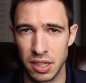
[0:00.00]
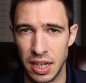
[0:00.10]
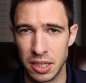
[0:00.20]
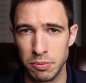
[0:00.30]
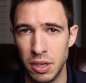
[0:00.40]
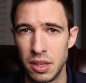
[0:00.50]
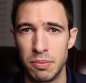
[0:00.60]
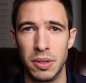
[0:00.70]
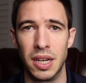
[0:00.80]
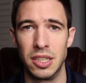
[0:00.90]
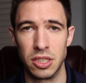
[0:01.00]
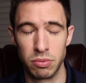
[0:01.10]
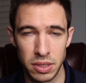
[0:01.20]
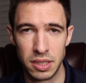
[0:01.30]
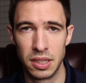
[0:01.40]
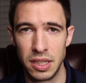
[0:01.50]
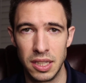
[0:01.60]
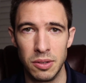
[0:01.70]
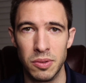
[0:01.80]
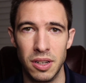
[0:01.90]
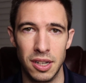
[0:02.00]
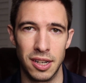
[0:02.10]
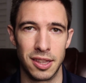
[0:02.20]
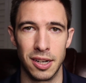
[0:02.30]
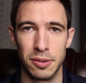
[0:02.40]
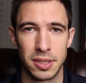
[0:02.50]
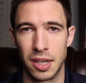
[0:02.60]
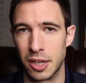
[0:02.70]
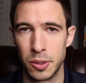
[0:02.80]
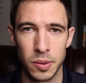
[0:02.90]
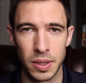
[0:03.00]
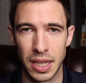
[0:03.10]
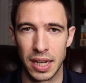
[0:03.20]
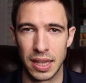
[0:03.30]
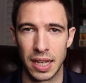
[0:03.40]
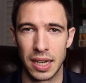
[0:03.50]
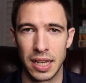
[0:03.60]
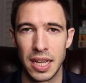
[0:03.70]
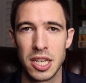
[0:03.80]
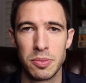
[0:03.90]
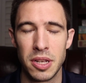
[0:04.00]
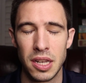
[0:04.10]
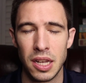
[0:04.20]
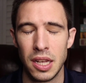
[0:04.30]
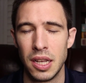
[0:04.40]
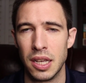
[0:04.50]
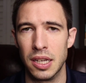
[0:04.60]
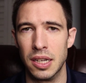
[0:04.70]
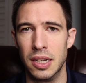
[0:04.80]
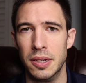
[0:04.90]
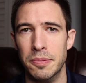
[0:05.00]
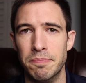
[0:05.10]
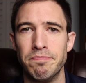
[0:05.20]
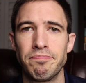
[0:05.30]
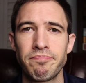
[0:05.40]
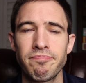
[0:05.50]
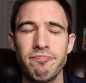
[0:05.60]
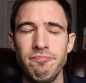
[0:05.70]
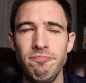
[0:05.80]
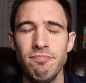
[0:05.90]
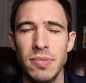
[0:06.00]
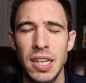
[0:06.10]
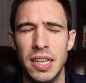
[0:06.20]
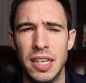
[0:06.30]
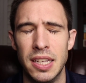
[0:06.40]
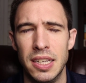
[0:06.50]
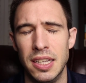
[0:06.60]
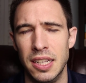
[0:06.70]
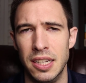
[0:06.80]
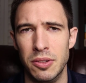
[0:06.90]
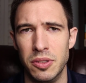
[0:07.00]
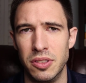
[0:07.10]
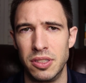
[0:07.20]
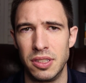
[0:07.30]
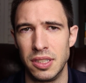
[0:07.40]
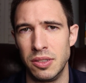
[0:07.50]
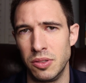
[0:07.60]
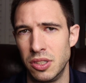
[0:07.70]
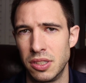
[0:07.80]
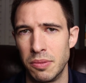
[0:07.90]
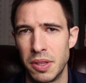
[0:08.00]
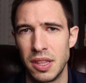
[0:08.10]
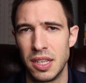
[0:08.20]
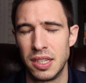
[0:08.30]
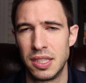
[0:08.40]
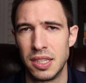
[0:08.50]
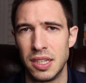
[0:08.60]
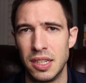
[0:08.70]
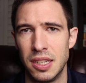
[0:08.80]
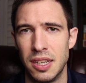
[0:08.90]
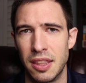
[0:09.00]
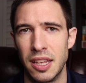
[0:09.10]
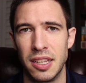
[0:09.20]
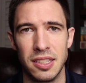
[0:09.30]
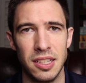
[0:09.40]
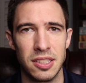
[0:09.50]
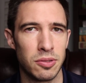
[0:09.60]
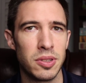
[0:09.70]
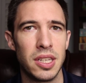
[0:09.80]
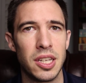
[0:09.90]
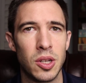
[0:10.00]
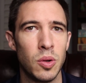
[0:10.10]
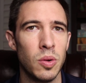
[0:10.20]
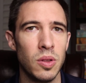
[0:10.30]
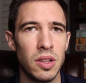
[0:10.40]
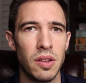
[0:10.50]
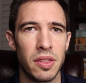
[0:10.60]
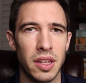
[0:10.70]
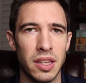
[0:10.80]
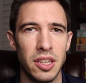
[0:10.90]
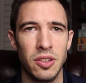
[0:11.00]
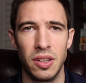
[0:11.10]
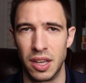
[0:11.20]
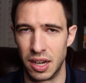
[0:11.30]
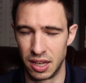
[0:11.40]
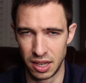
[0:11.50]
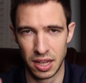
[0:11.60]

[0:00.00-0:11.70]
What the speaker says: the last month, but I just recently did one, and I thought it was kind of cool getting that engagement. And it was just something that I think is a really cool little thing that you can kind of